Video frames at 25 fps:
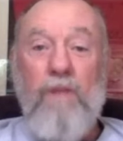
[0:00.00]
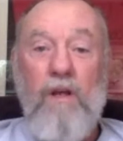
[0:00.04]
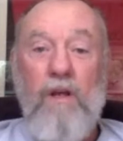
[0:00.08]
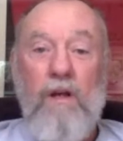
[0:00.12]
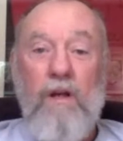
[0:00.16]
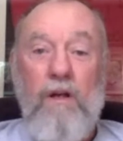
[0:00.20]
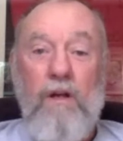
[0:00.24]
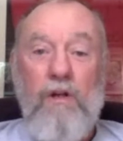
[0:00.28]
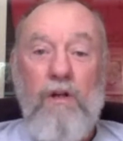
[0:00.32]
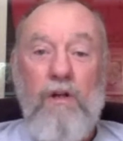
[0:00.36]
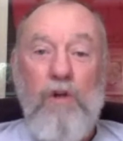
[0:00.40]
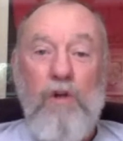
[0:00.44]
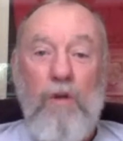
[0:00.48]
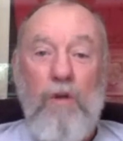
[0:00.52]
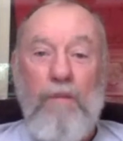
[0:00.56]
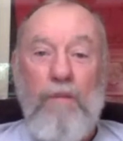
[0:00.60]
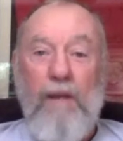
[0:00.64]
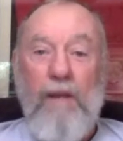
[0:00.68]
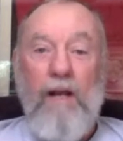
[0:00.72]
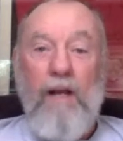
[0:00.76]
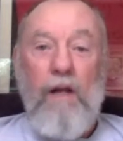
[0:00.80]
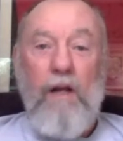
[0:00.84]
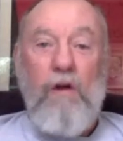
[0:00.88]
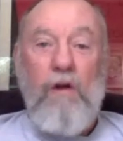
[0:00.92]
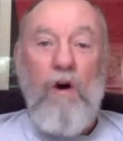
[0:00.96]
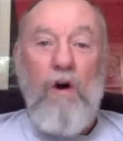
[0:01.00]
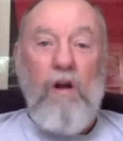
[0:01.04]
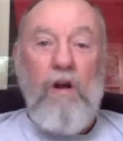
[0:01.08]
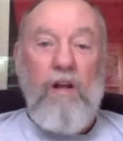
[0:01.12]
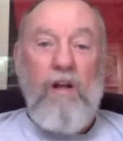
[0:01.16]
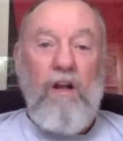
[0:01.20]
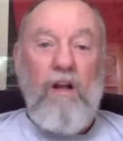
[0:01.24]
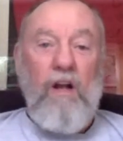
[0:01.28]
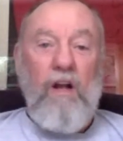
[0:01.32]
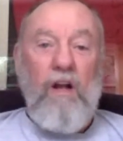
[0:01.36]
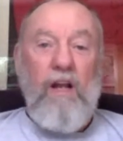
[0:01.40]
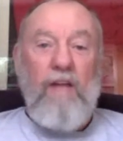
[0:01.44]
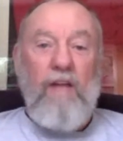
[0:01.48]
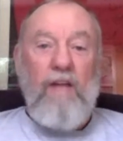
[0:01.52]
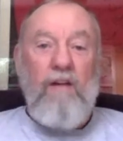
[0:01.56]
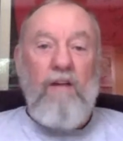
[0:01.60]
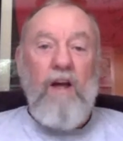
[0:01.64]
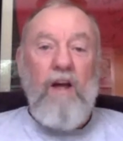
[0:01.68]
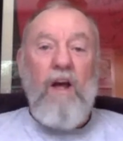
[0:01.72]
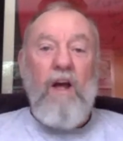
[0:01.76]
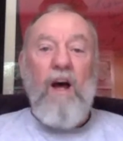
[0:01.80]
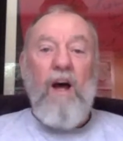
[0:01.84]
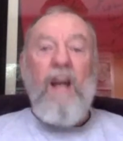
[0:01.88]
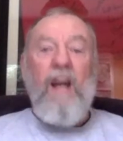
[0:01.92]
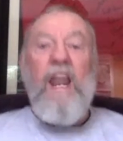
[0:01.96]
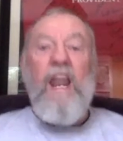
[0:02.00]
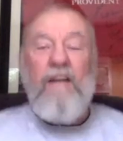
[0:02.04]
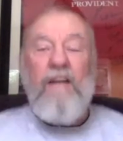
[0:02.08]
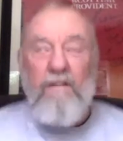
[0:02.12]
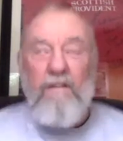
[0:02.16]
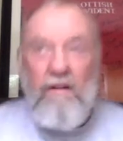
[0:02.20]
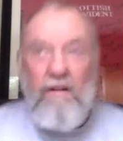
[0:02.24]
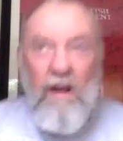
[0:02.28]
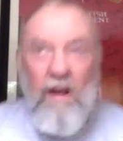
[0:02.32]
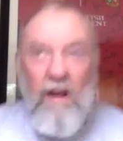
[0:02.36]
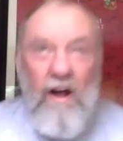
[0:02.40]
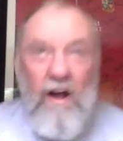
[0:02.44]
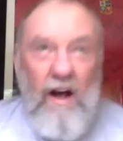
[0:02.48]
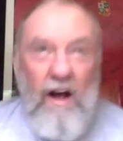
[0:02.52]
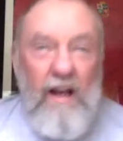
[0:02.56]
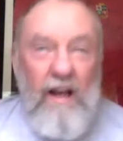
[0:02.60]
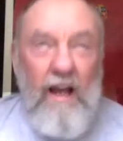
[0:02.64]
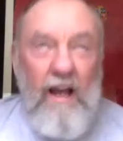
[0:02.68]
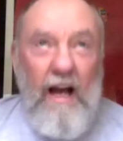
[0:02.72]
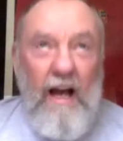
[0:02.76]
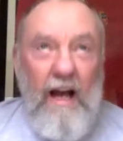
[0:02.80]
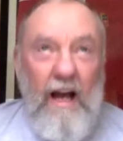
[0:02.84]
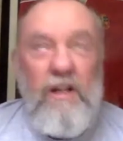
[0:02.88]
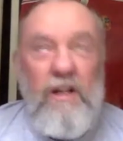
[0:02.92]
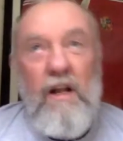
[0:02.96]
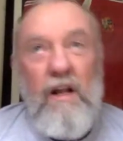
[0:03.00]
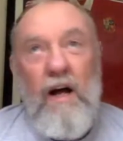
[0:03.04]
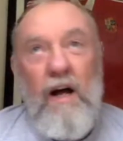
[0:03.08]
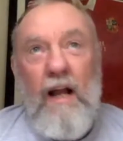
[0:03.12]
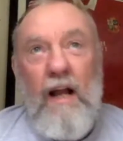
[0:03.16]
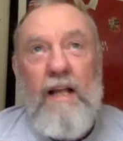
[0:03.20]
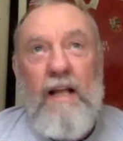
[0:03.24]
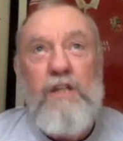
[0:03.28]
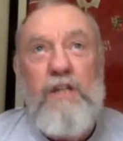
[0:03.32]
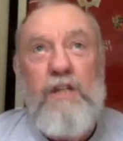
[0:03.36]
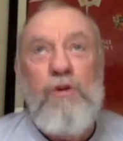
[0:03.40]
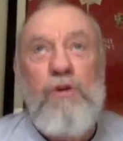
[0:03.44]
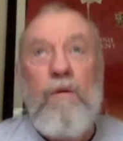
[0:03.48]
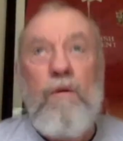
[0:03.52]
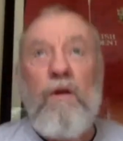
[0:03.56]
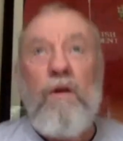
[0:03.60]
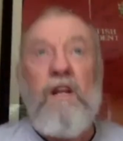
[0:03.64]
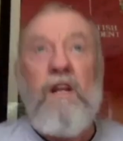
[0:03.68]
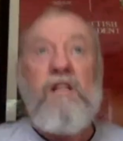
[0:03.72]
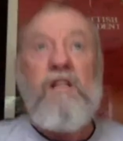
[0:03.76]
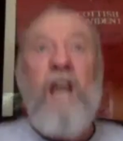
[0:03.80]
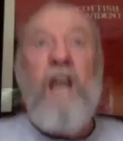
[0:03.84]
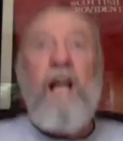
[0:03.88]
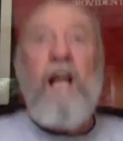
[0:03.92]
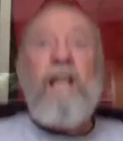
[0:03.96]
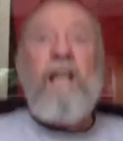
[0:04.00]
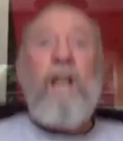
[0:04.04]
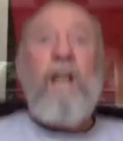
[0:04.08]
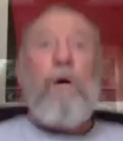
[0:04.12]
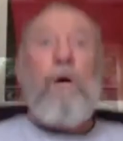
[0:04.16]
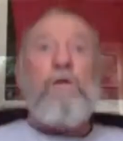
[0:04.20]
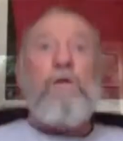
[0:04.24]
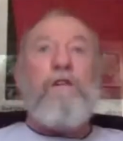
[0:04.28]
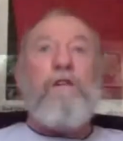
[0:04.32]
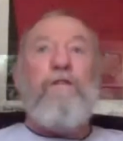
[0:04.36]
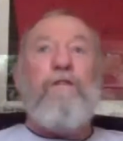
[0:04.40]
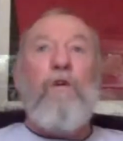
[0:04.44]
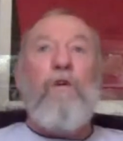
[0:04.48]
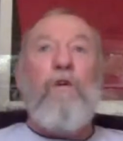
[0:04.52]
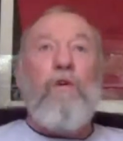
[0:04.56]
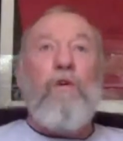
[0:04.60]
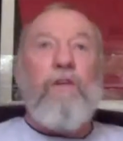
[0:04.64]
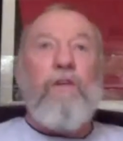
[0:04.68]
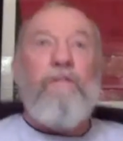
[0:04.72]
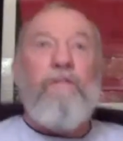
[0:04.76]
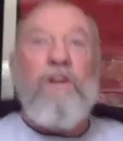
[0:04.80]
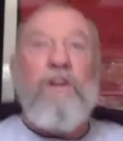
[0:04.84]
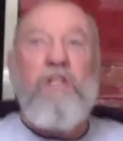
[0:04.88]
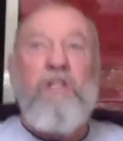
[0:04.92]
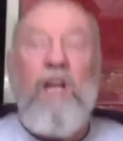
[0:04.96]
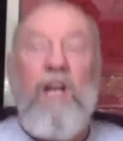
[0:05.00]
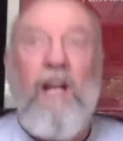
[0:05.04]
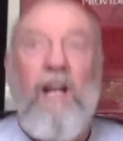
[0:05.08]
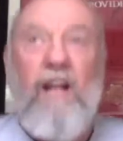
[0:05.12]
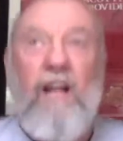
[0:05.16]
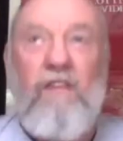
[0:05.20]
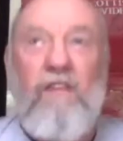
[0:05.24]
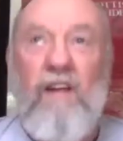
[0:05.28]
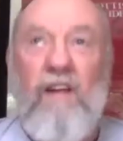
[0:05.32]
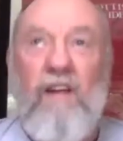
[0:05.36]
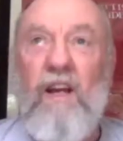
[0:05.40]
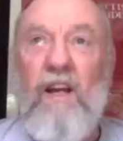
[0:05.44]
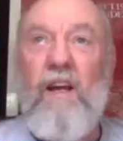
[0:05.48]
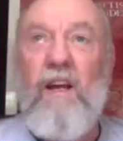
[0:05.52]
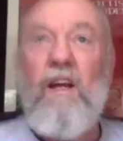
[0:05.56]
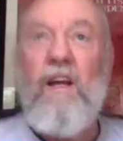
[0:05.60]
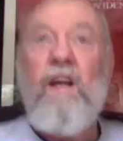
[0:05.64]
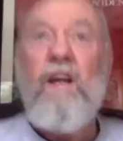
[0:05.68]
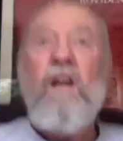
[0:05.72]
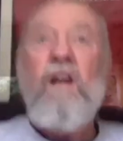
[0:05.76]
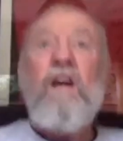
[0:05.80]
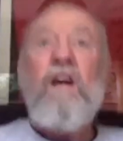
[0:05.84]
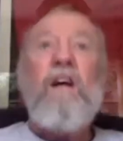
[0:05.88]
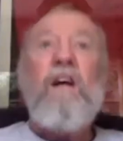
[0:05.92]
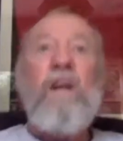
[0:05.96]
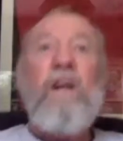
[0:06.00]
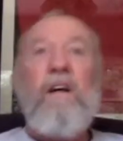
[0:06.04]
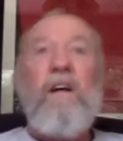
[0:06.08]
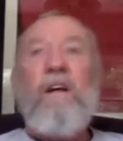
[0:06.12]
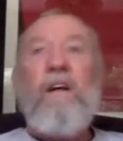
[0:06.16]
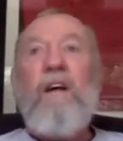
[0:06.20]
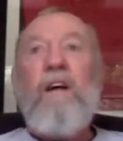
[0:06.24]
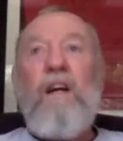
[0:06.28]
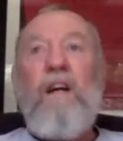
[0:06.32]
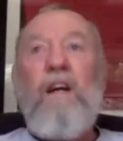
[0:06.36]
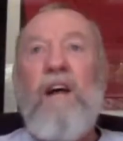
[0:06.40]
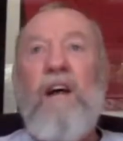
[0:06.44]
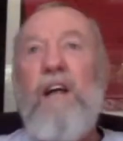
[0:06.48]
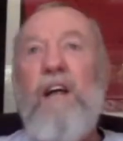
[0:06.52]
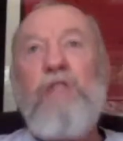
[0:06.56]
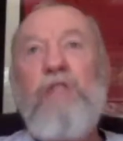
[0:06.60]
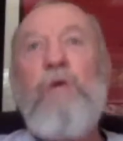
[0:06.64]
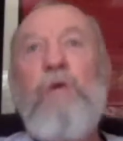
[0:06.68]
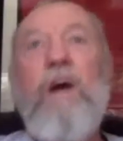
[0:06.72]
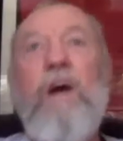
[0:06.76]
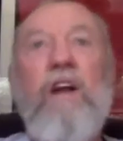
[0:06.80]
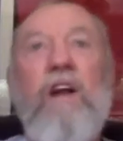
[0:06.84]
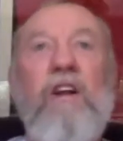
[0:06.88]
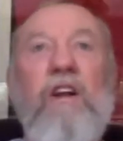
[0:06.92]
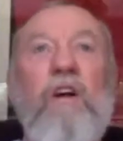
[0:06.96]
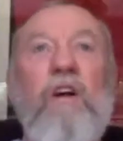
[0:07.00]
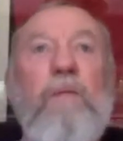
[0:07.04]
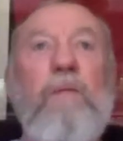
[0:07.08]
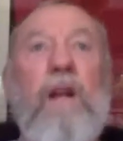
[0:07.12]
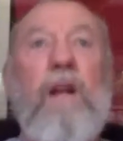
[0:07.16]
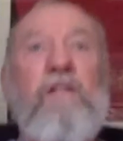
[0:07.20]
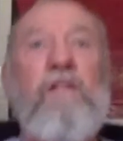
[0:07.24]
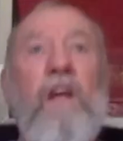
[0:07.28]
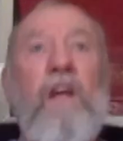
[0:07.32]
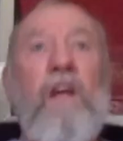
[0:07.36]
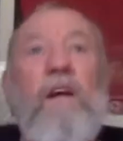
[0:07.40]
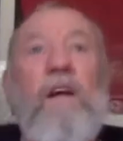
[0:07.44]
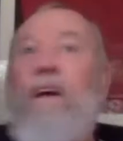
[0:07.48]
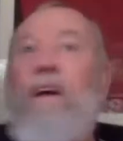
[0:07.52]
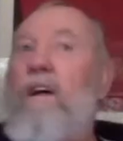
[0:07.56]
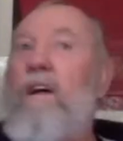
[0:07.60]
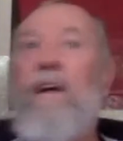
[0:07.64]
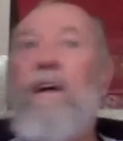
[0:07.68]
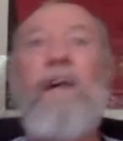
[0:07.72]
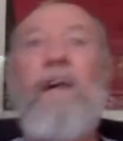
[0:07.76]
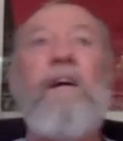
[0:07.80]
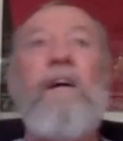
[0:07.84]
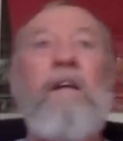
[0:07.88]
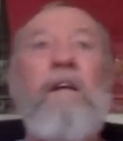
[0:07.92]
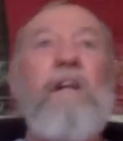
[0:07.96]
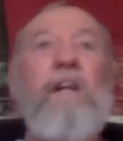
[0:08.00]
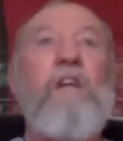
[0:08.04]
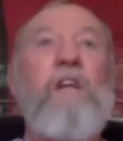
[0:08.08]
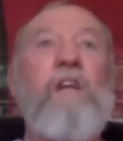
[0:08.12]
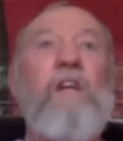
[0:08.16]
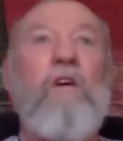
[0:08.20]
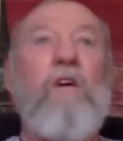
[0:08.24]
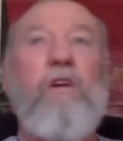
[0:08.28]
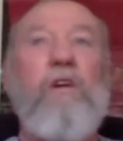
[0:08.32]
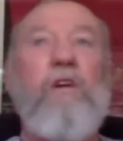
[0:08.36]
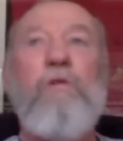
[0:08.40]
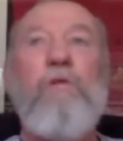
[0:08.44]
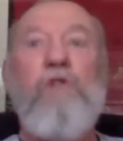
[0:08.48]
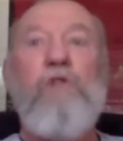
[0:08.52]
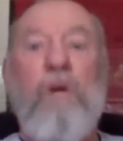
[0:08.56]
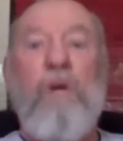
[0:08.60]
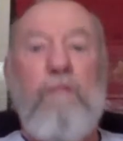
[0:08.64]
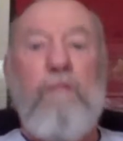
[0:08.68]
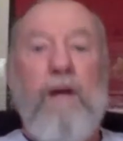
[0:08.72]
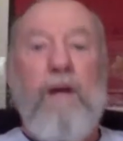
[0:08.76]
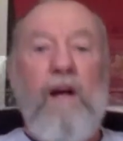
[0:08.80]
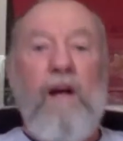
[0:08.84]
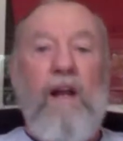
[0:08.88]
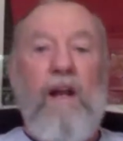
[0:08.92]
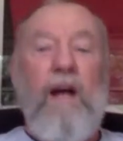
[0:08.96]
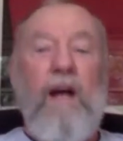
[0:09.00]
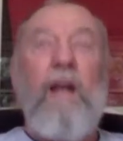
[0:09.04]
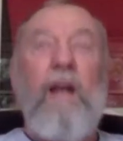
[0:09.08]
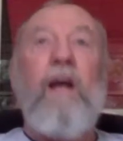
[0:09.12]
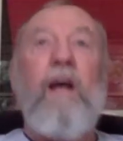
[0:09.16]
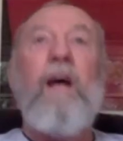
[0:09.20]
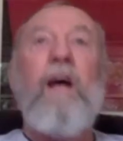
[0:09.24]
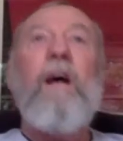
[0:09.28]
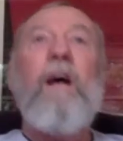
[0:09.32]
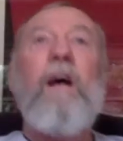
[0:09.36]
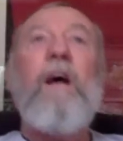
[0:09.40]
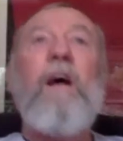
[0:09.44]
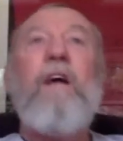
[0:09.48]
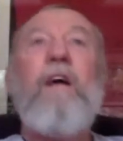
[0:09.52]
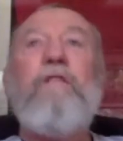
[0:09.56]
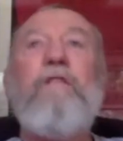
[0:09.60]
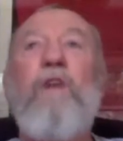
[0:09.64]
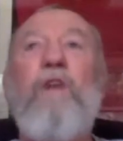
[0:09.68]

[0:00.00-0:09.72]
Sean Bickle called. You know, I listen to him on the telly now as a fourth official, and I think I can't swear on you, but I think call you Sean Bickle. Yeah.